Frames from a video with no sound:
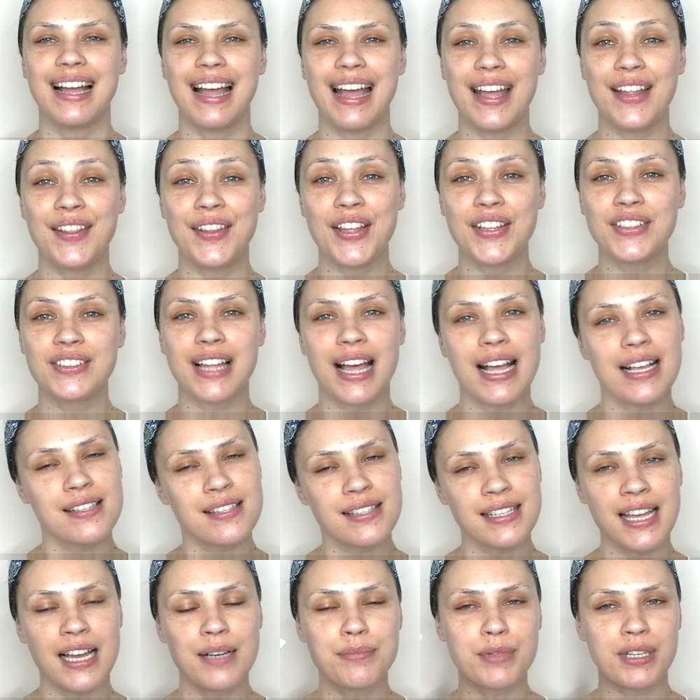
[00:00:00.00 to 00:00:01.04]
And then
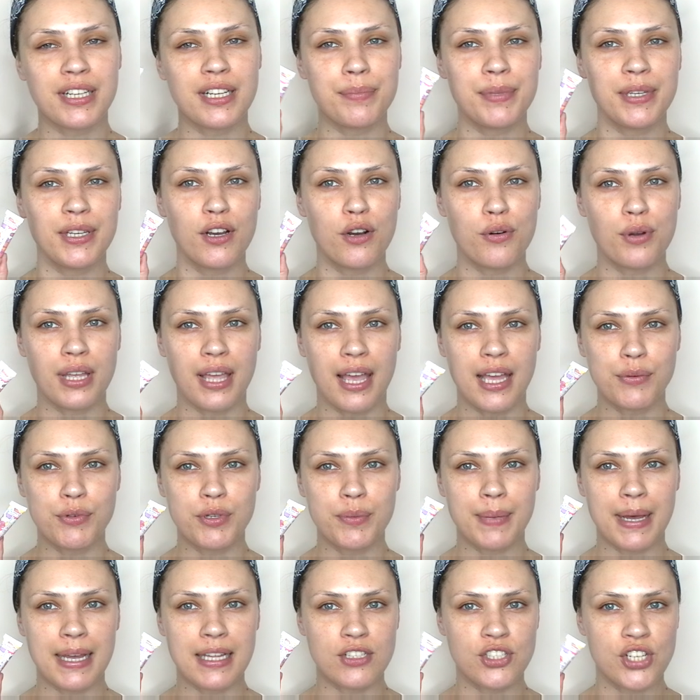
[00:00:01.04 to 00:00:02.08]
lastly, I'm going to be going in with
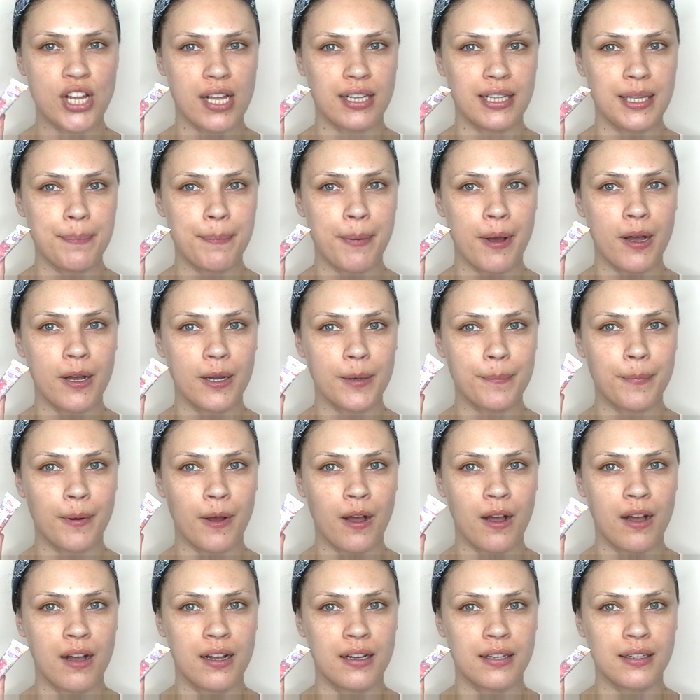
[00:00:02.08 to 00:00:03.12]
my Jelly Pong
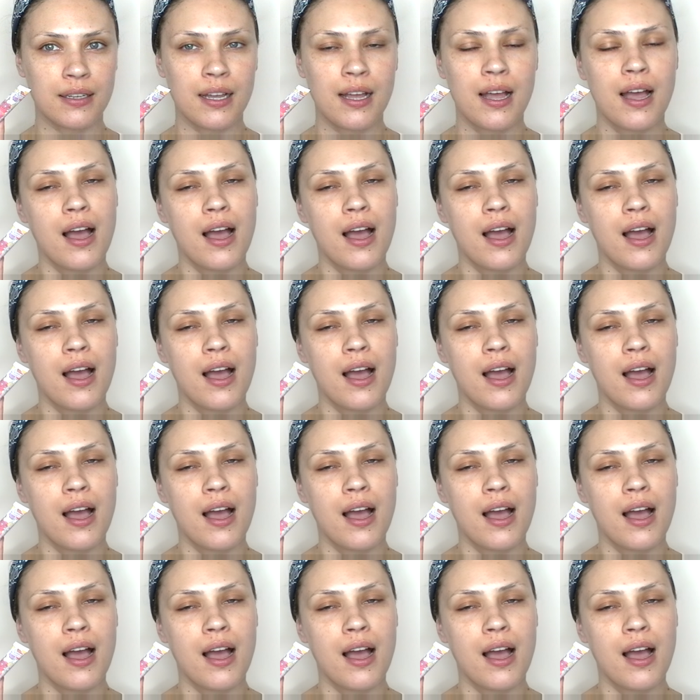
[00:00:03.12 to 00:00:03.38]
Pong.